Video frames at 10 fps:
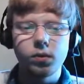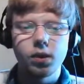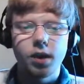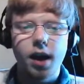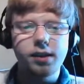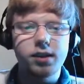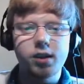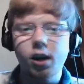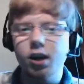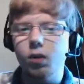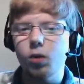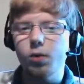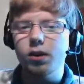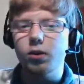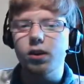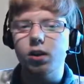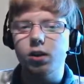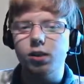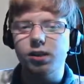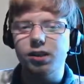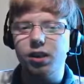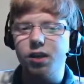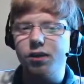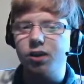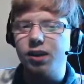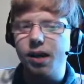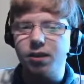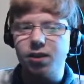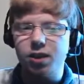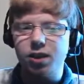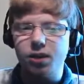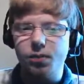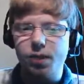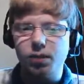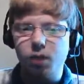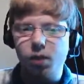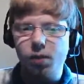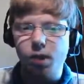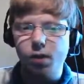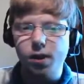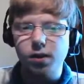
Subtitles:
And this Psychic will be doing significant damage to the Buzzwole, I'm hoping.